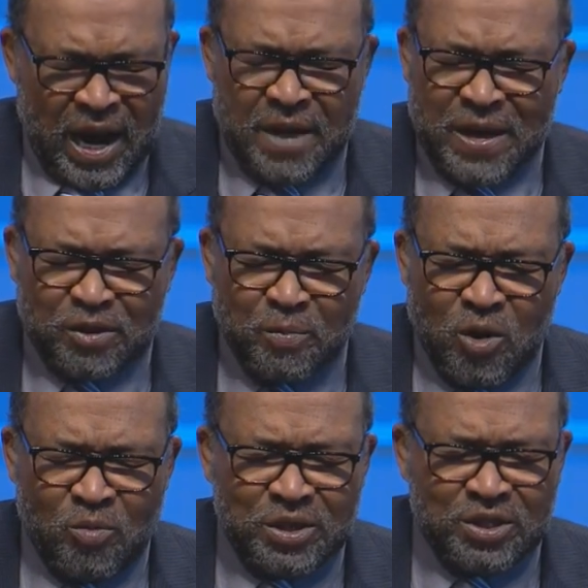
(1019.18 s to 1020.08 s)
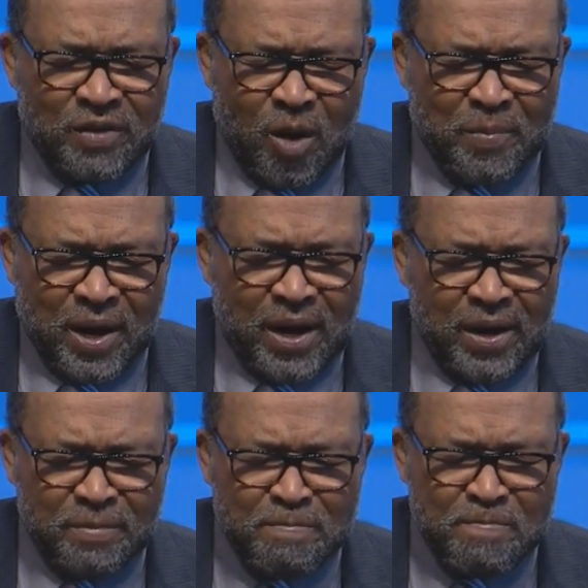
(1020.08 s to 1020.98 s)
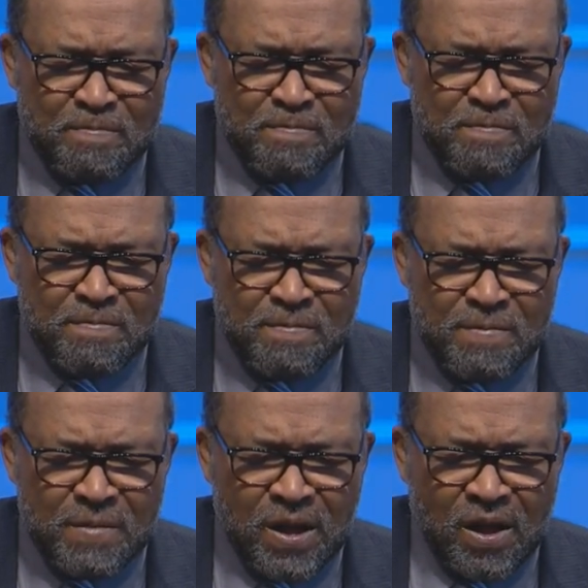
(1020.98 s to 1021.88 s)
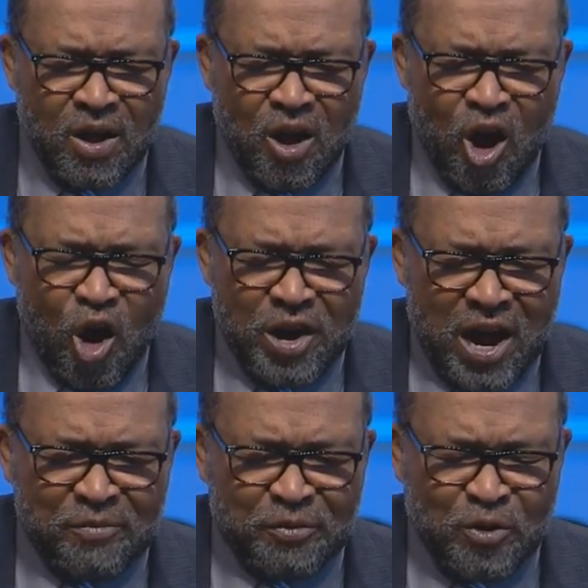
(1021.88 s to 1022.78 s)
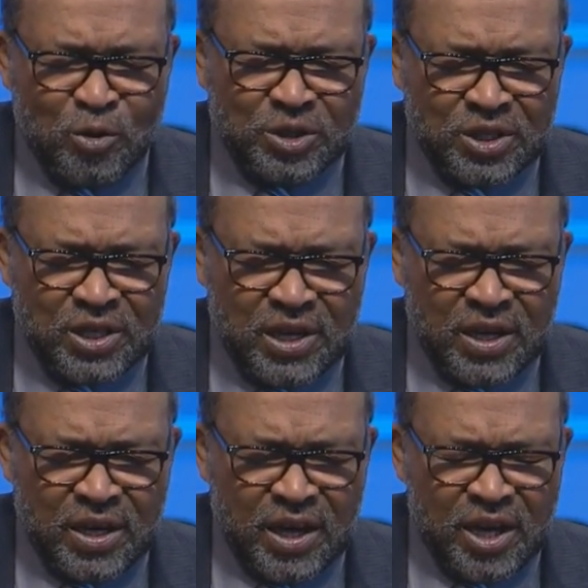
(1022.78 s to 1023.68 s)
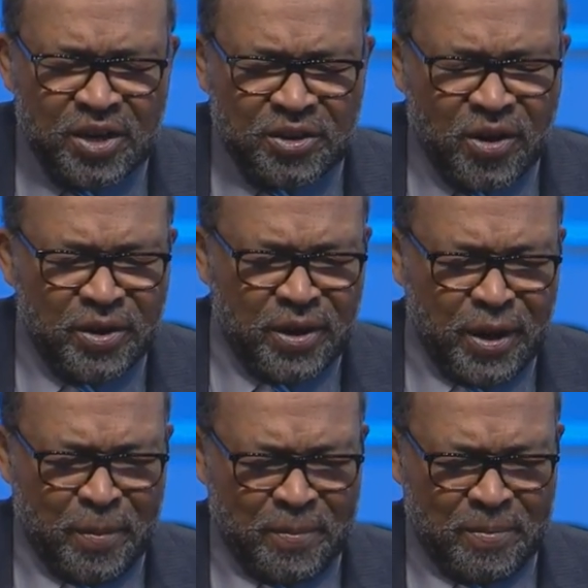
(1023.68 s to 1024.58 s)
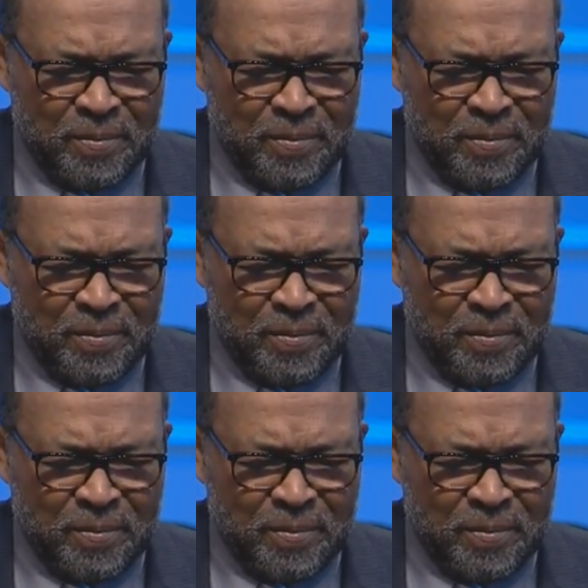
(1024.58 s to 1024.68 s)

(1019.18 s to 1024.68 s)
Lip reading: and that the moments of our pain are not frozen in eternity.